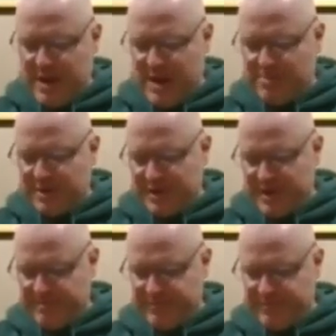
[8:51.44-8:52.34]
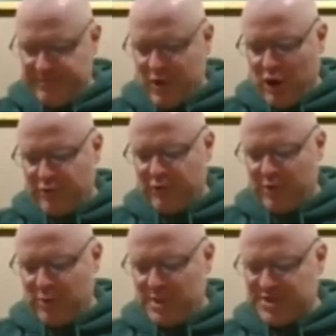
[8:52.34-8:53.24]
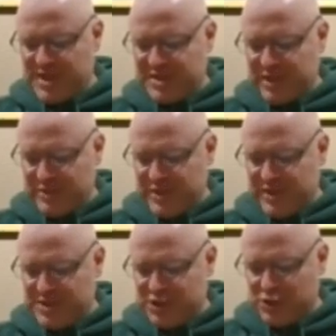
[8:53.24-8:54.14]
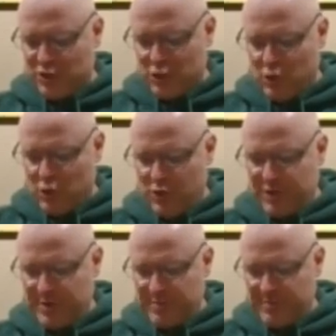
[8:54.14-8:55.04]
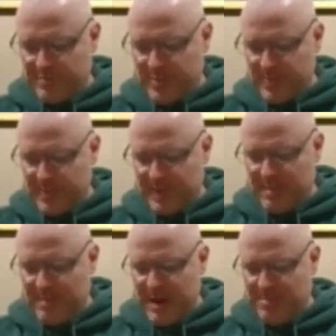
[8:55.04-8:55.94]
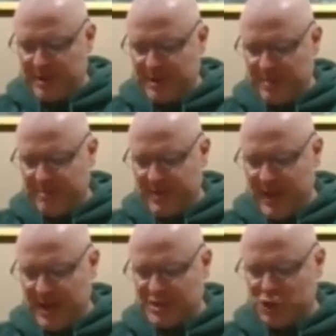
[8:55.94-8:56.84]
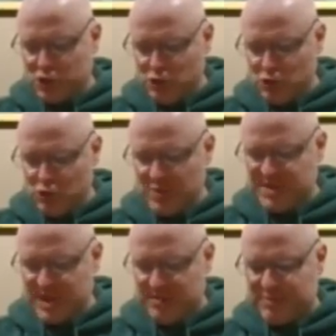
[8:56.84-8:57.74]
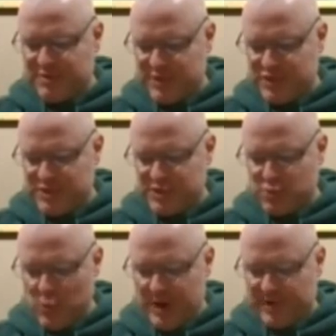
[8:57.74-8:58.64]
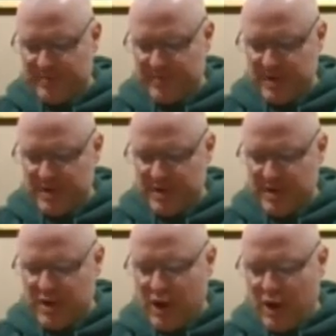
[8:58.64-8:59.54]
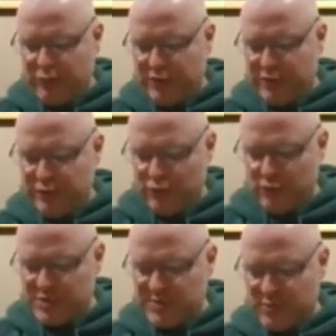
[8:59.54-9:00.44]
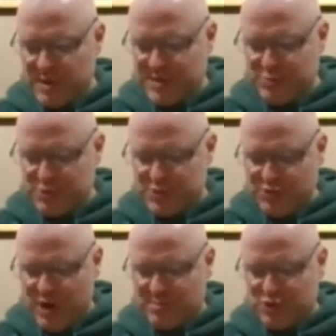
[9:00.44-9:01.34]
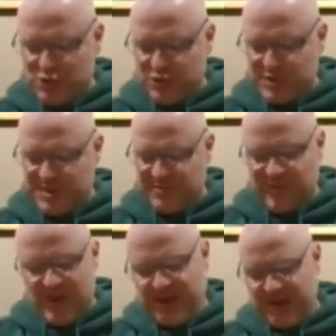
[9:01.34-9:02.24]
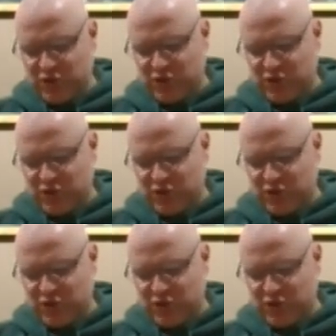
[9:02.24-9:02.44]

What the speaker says: Karmapanam, offering one's activities to the Lord. Karmapanam has two subdivisions. One, offering the fruits of one's prescribed duties in